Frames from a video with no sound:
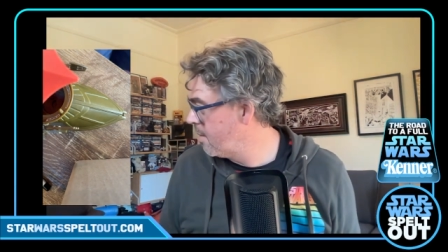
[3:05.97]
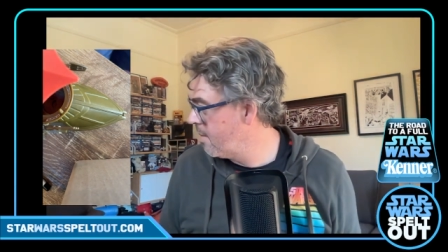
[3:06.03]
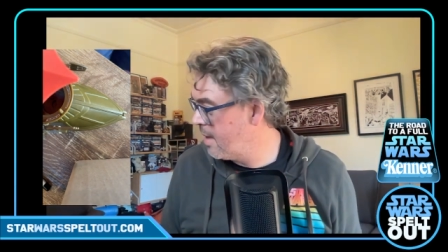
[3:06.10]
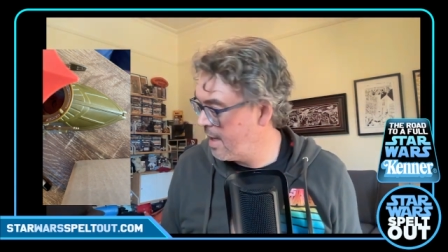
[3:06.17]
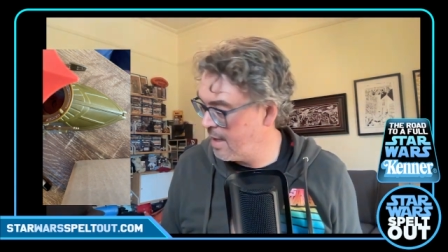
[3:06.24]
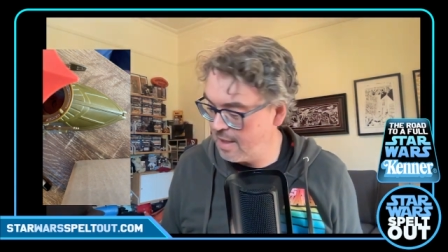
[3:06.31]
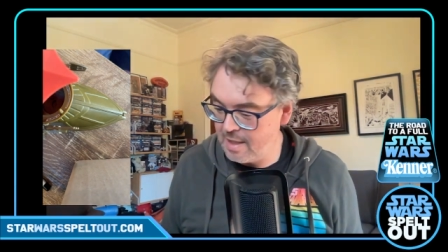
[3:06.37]

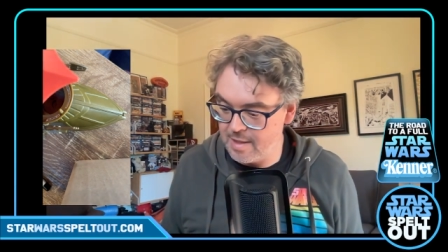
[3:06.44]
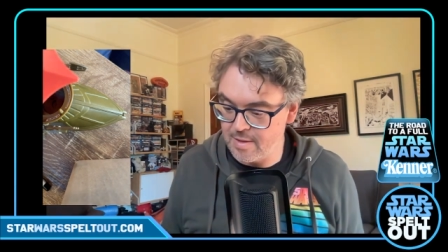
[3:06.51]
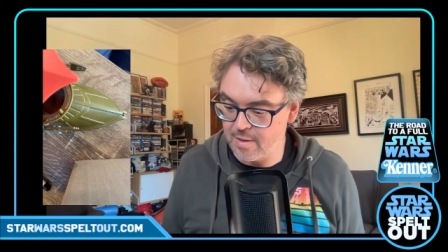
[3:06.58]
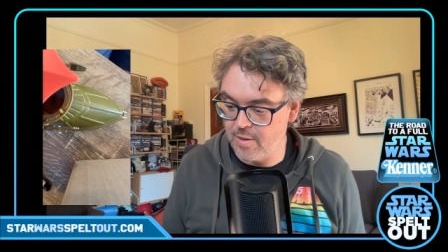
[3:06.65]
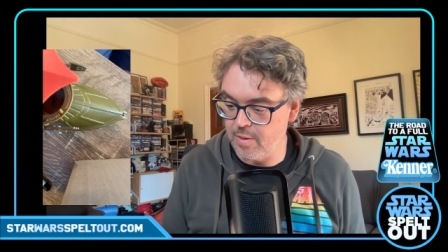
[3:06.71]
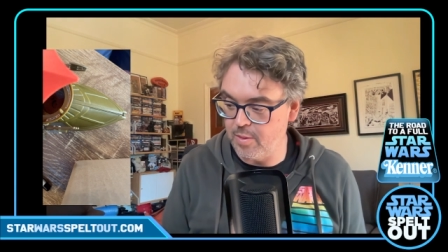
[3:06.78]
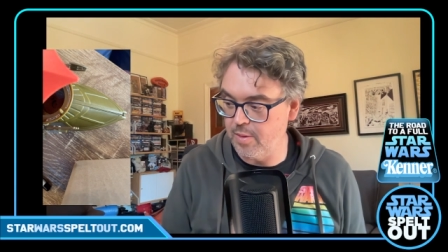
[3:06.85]
that is
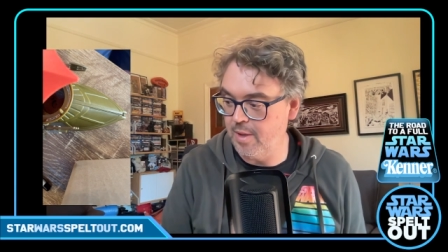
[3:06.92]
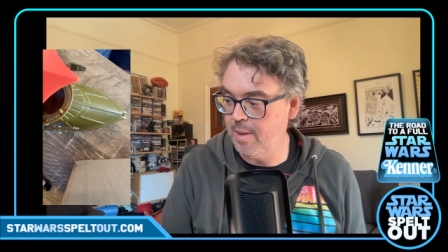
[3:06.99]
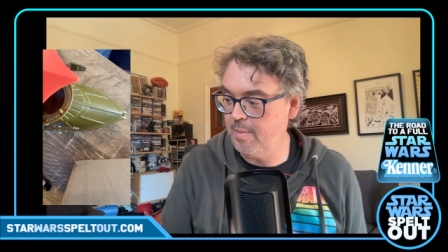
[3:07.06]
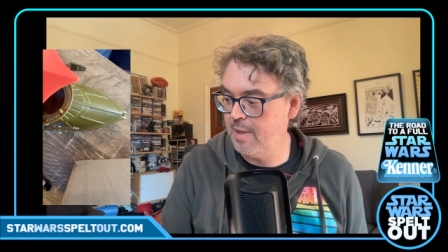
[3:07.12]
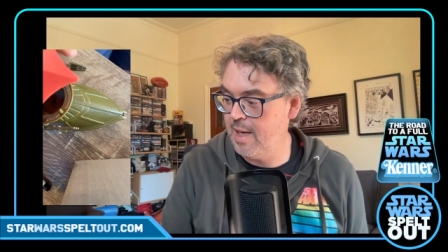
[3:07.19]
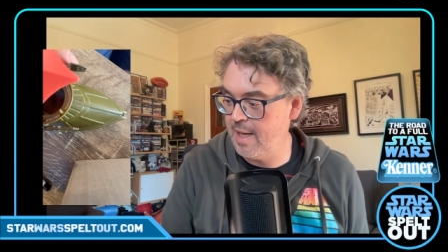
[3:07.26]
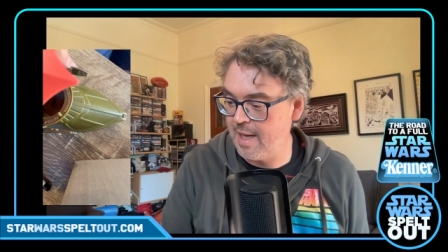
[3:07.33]
called
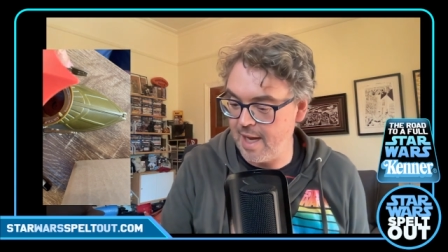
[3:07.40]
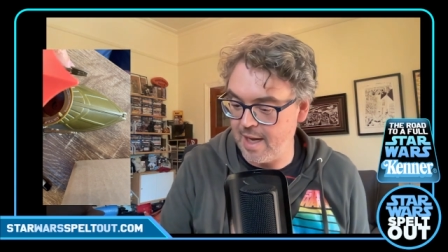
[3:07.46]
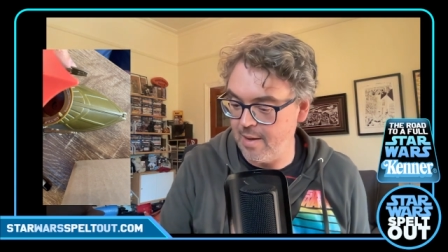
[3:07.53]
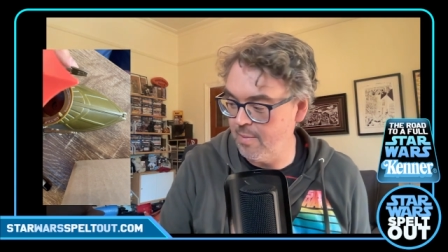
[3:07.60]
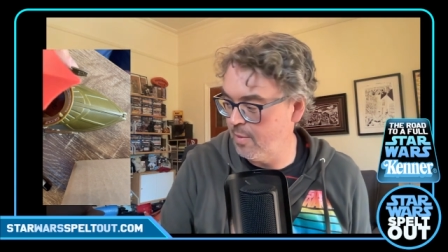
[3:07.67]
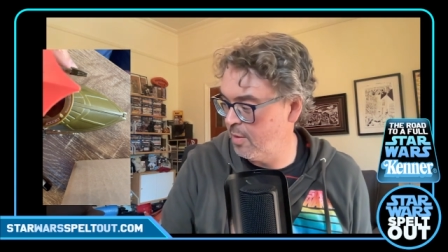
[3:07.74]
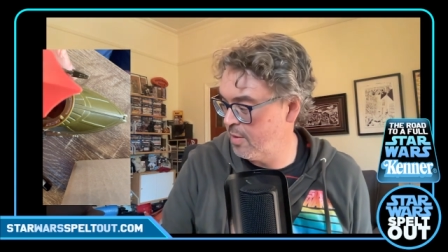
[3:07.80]
not playing
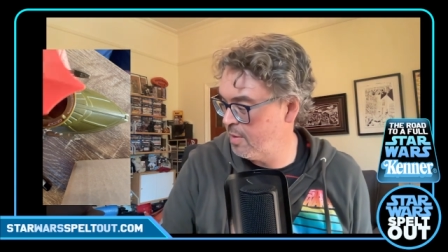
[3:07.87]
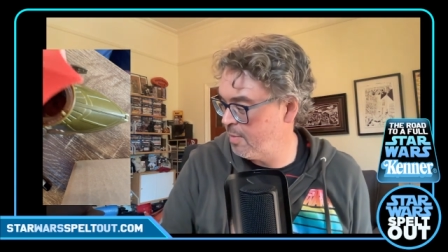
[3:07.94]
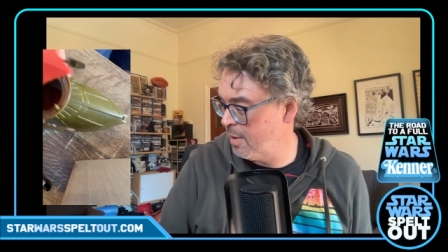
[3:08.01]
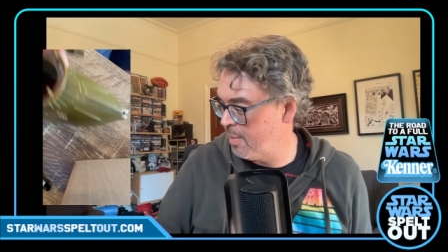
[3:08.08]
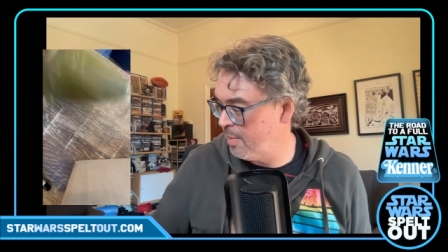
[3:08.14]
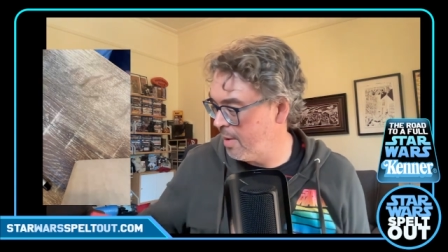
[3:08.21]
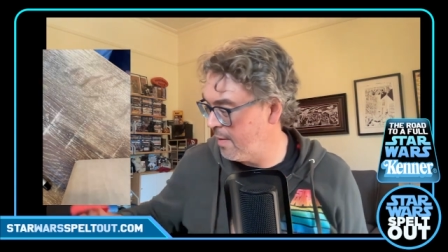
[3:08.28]
ahead. We'll just
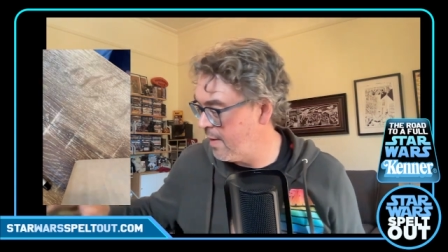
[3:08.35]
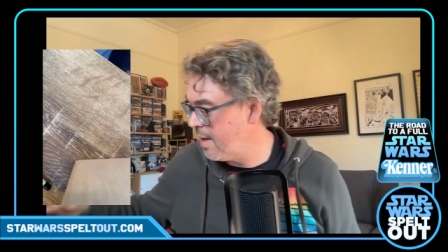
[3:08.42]
pop them over